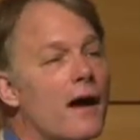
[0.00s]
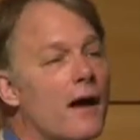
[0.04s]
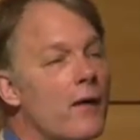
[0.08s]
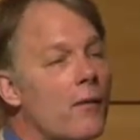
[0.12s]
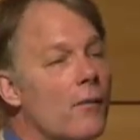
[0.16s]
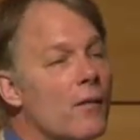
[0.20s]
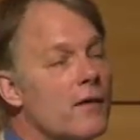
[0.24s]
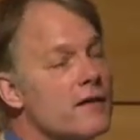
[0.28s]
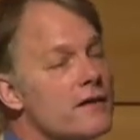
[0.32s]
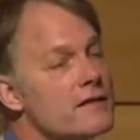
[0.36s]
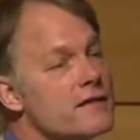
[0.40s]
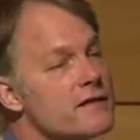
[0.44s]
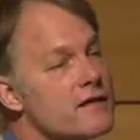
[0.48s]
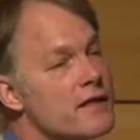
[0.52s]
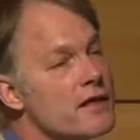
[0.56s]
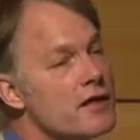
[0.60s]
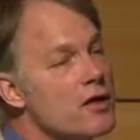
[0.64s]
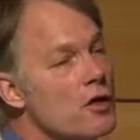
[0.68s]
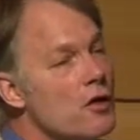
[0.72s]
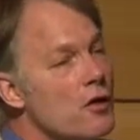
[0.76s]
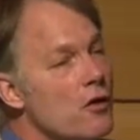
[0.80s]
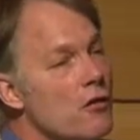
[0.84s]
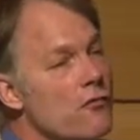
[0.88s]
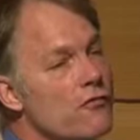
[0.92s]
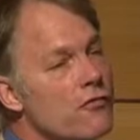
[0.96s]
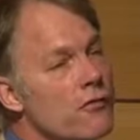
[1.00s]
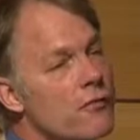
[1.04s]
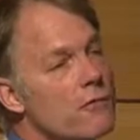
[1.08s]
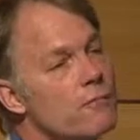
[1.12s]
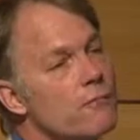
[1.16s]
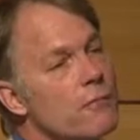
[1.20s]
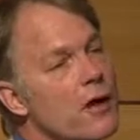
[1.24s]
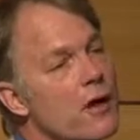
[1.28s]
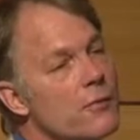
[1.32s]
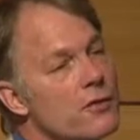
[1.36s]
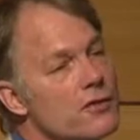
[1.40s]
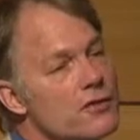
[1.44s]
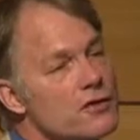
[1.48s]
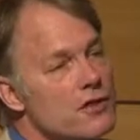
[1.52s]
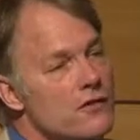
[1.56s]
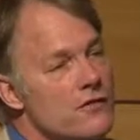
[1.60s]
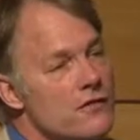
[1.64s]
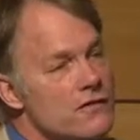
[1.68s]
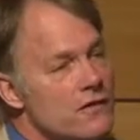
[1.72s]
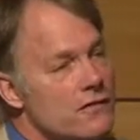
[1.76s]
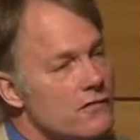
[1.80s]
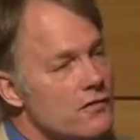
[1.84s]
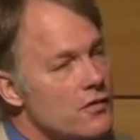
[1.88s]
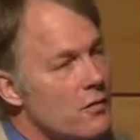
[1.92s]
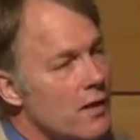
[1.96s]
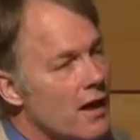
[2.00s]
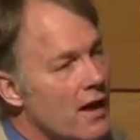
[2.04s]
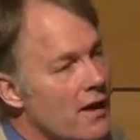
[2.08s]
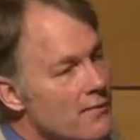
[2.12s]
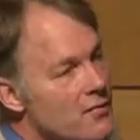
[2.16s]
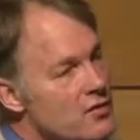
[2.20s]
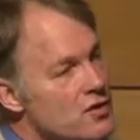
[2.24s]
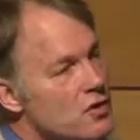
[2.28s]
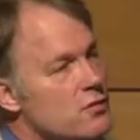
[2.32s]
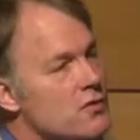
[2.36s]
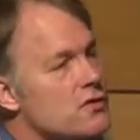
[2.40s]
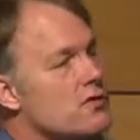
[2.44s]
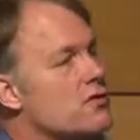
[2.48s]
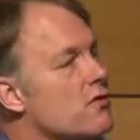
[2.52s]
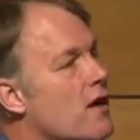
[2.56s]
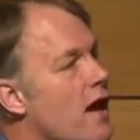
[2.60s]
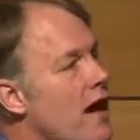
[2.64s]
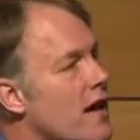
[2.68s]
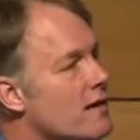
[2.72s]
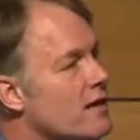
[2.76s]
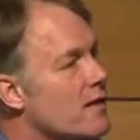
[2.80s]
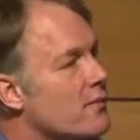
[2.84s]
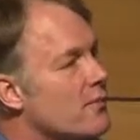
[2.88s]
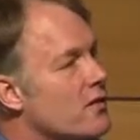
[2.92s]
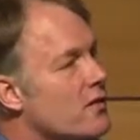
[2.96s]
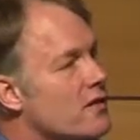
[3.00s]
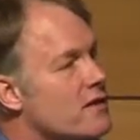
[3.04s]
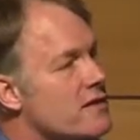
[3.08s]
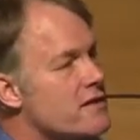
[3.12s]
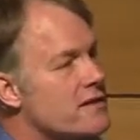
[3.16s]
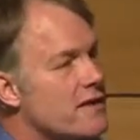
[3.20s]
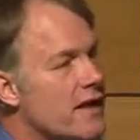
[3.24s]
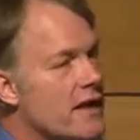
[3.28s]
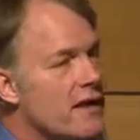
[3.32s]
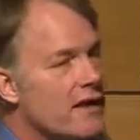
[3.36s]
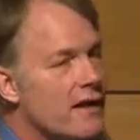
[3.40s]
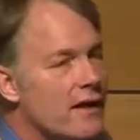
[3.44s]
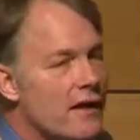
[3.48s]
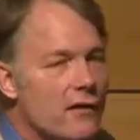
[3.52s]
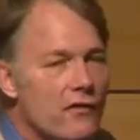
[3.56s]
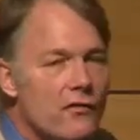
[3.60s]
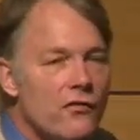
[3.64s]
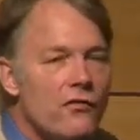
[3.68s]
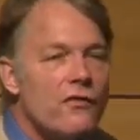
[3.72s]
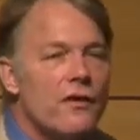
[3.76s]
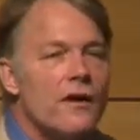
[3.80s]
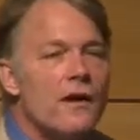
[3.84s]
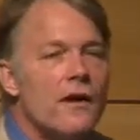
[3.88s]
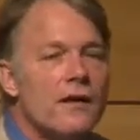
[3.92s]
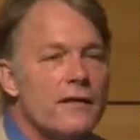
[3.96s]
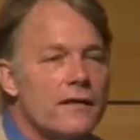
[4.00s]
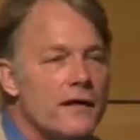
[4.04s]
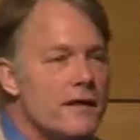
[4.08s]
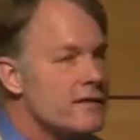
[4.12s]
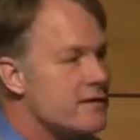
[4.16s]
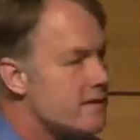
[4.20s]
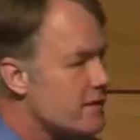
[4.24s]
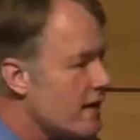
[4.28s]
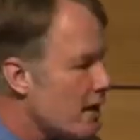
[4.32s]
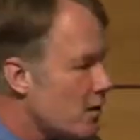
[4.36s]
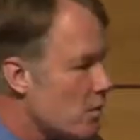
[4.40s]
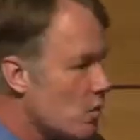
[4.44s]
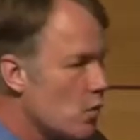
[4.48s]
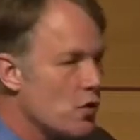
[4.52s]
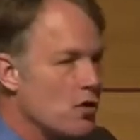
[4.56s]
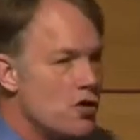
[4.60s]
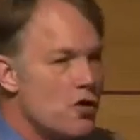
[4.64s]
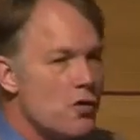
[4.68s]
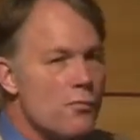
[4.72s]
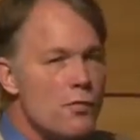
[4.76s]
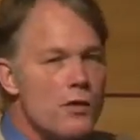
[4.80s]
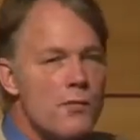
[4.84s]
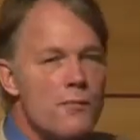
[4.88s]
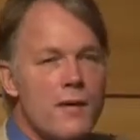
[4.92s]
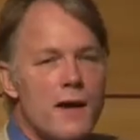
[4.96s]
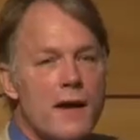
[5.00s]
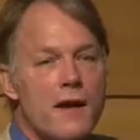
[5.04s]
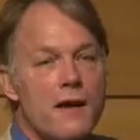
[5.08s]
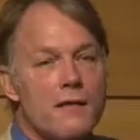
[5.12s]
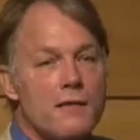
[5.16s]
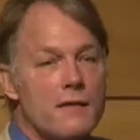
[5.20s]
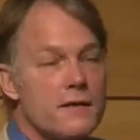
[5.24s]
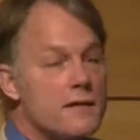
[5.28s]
When the CEO from Public Service of New Hampshire was dragged up to the State House, they said, "Were you prepared?"